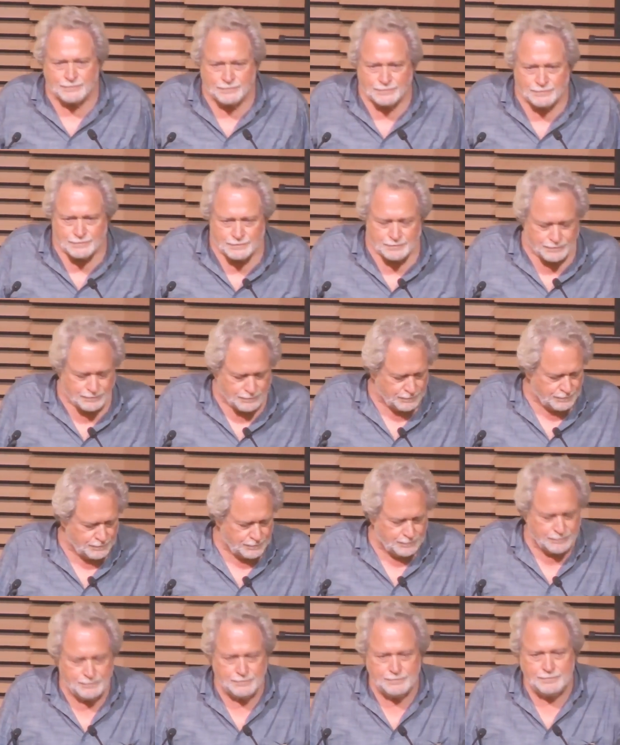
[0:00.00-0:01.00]

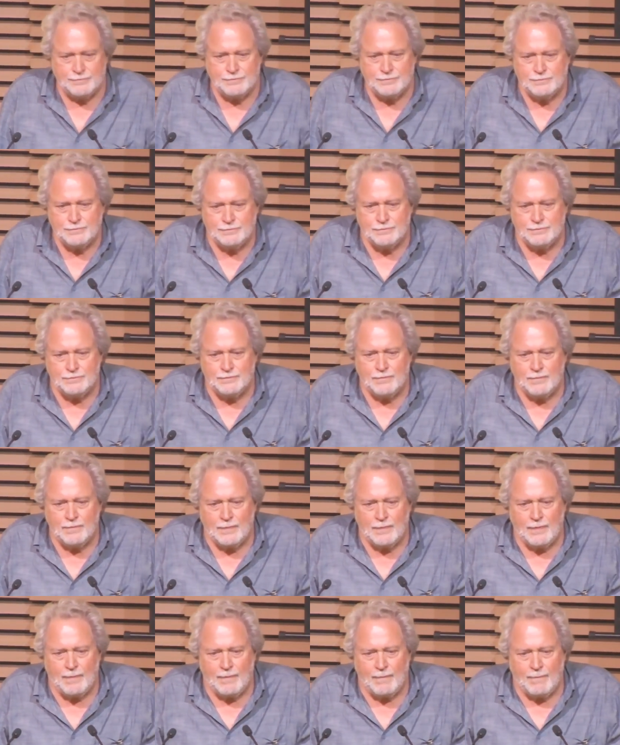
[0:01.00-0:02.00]

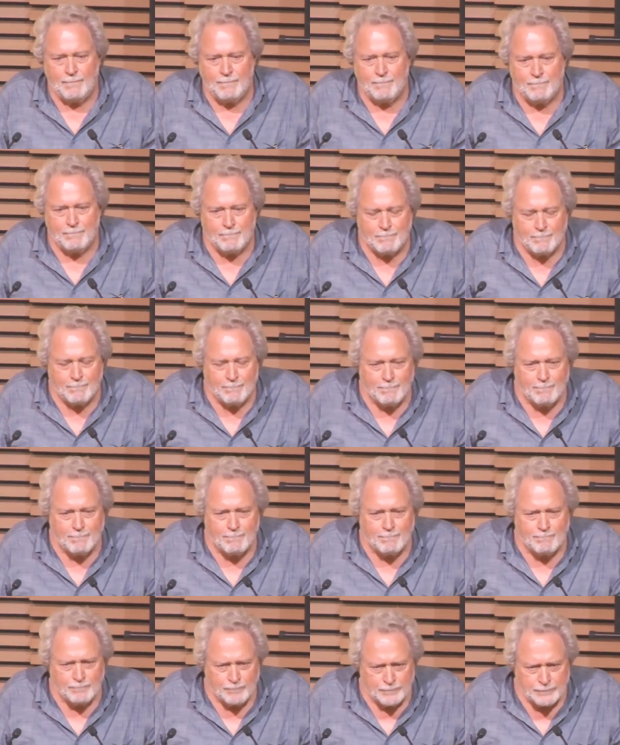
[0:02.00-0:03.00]

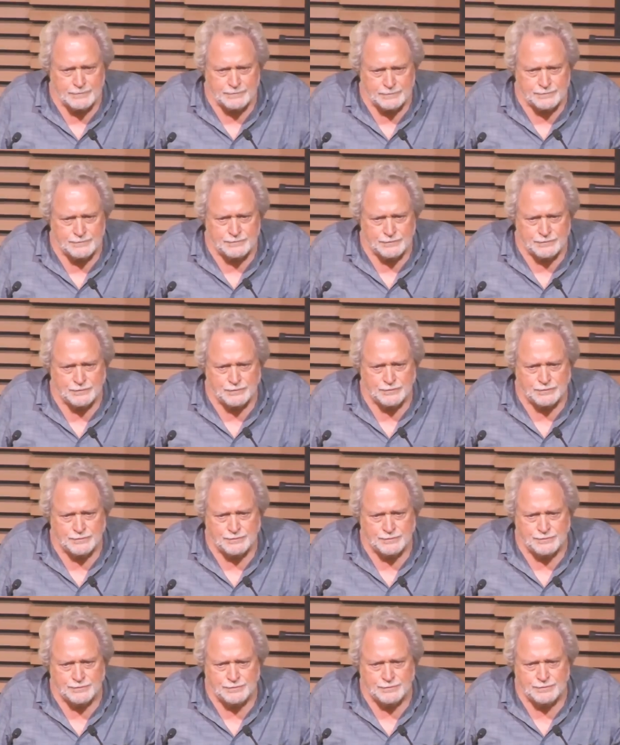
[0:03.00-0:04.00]

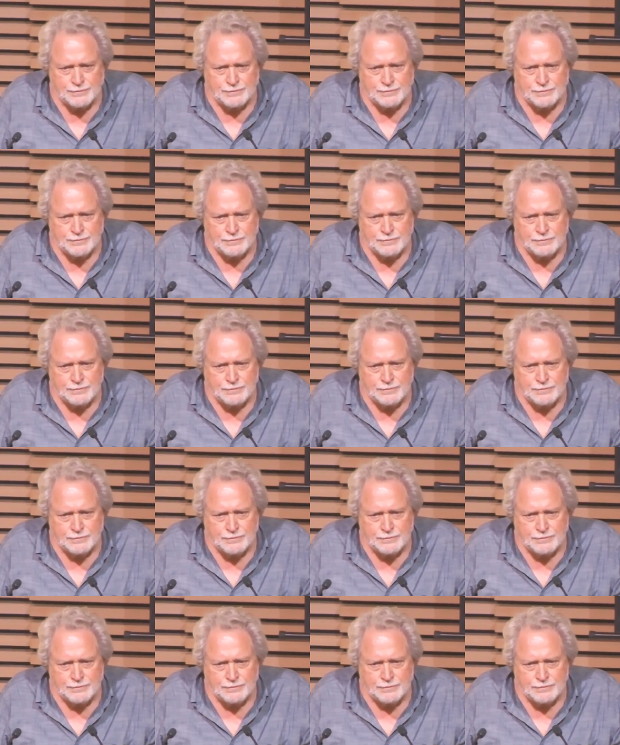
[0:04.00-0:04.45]
(no one is talking)